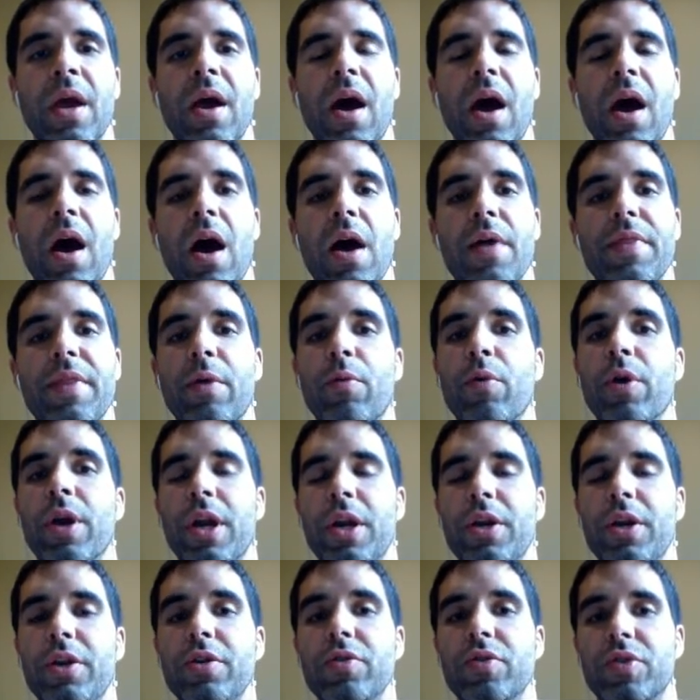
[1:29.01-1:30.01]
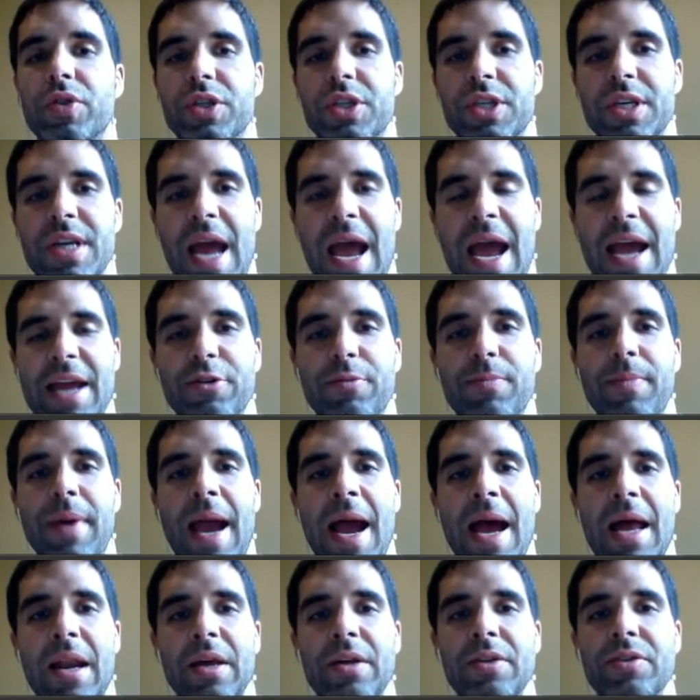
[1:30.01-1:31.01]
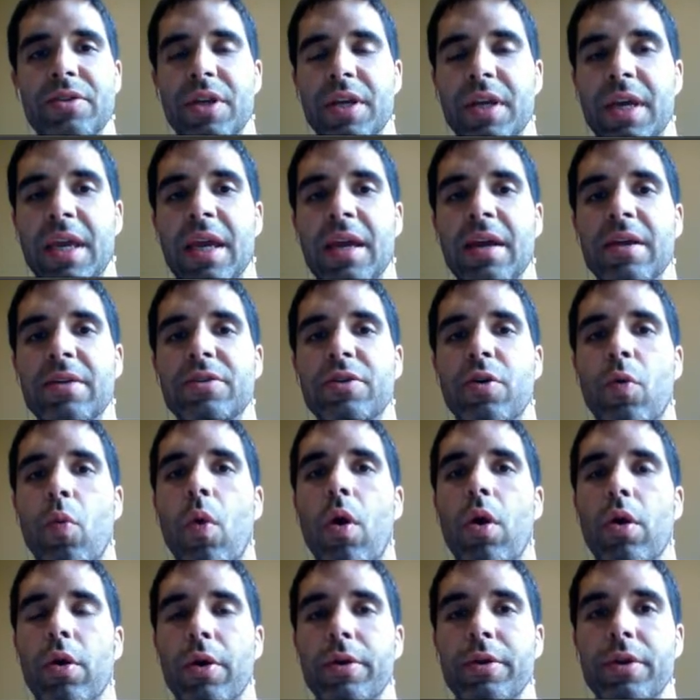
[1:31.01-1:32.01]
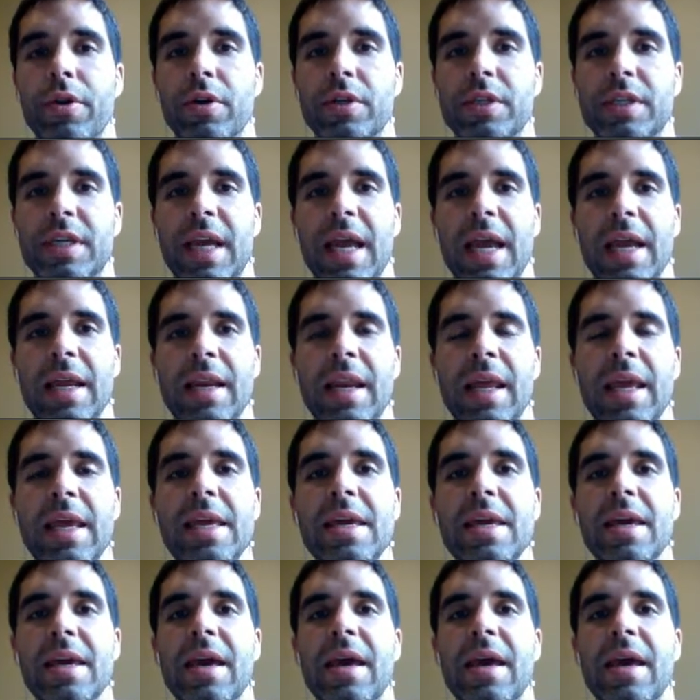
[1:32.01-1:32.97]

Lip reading: Then we're going to do snatch balance. Again, to work on your technique.